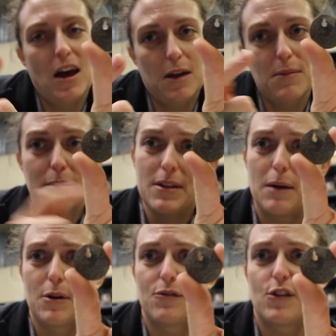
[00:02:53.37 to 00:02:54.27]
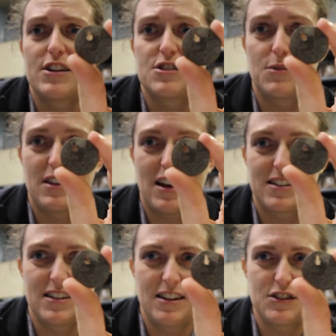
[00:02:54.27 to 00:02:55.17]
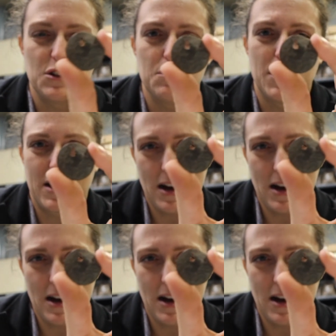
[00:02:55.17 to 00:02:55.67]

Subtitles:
And maybe that perforation was accidental, but it